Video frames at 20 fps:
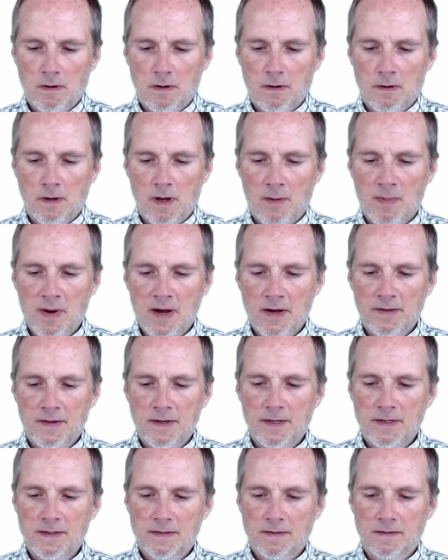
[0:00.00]
about
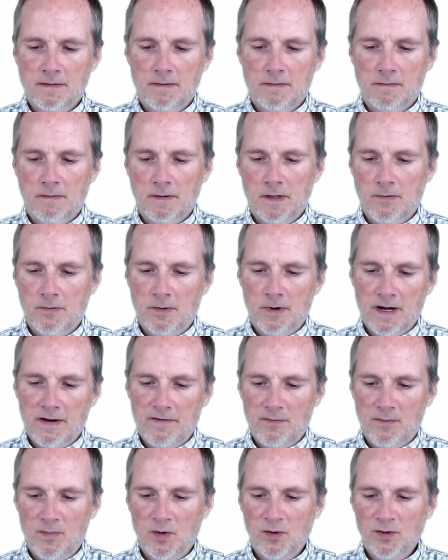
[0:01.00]
these, we're going to have
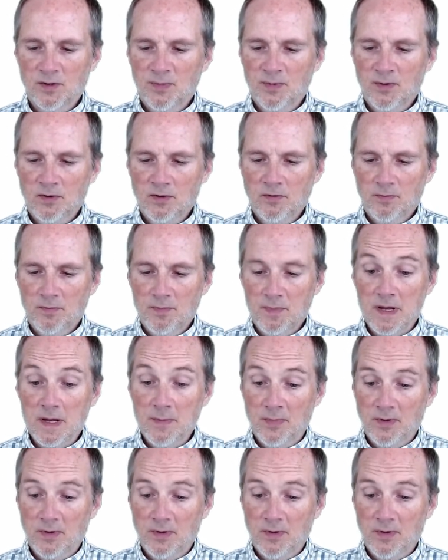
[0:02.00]
multiple people